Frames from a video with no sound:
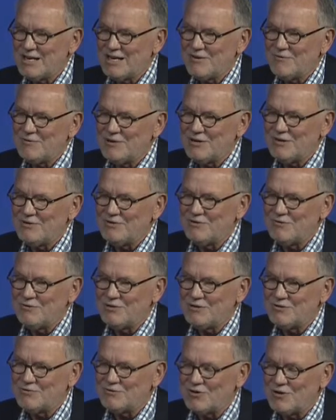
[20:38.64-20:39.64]

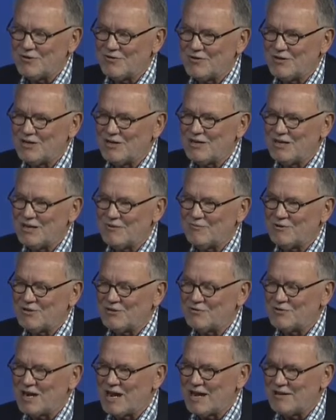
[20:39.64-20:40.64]
what drove it and
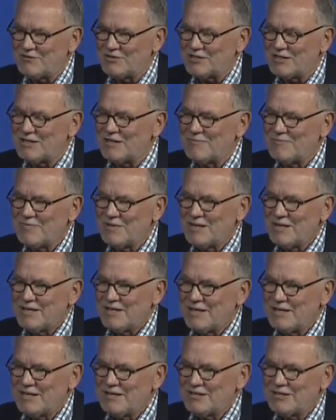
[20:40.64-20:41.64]
what drives it
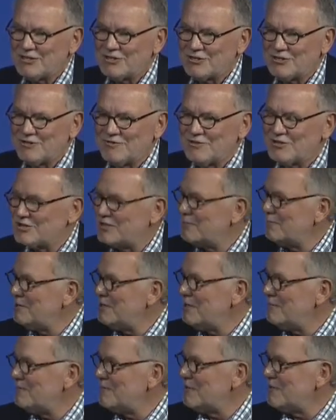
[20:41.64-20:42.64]
is service to
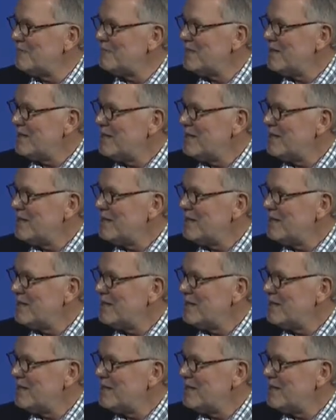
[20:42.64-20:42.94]
people.